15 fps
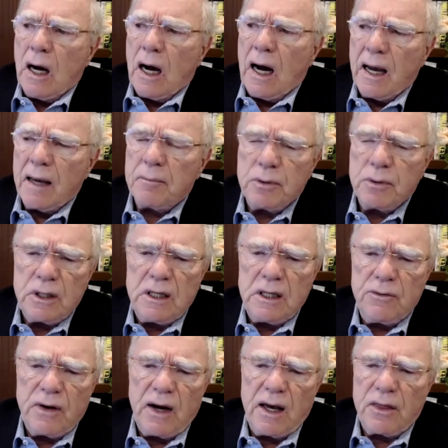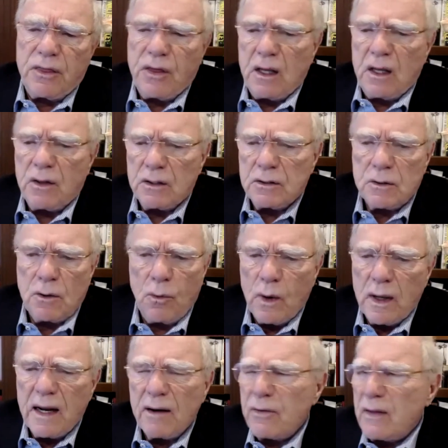I believe, I think this,
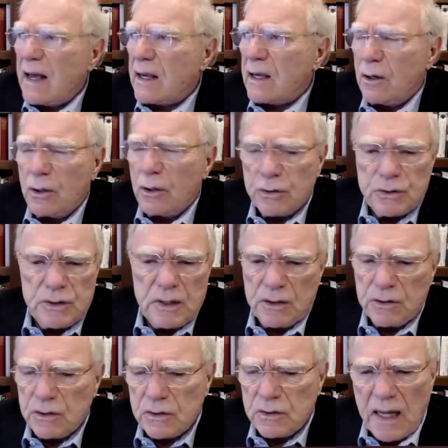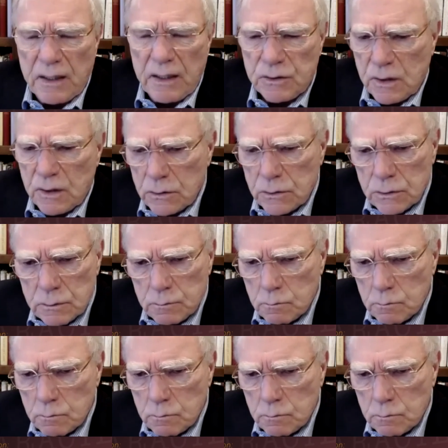whatever that character says is nonsense.